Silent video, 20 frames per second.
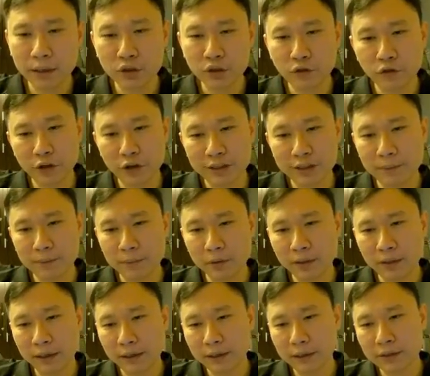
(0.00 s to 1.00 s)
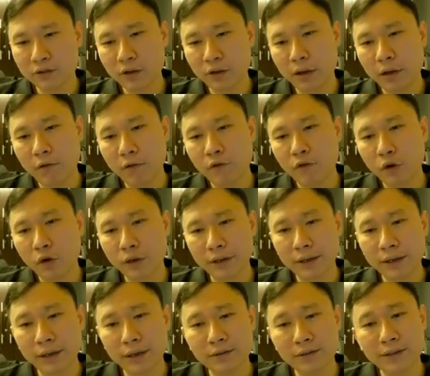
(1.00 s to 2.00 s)
So for example, like this one, level 4, it
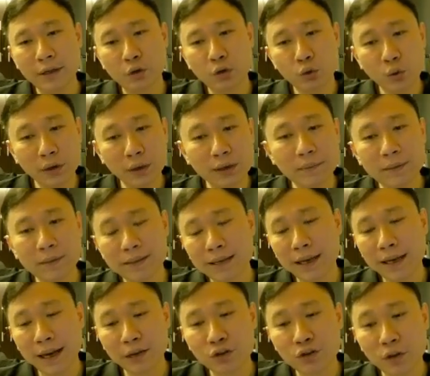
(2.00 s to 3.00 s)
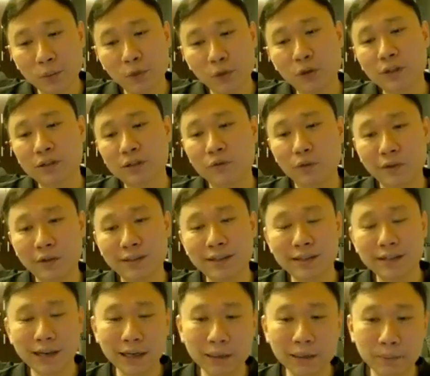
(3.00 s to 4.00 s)
gives like 20% extra bonus versus
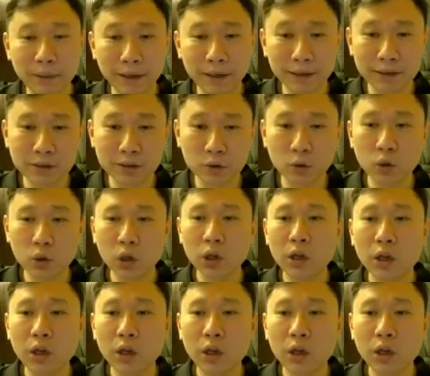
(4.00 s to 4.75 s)
other players. So